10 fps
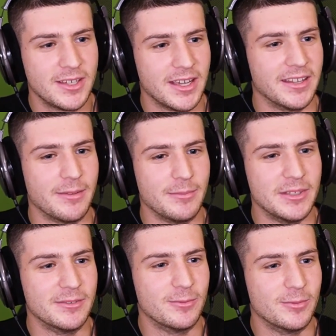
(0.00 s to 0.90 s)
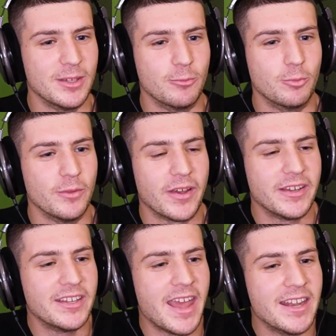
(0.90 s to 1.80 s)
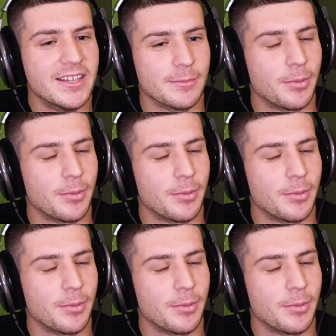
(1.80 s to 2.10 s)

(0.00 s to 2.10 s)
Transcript: And I mean, if I didn't edit the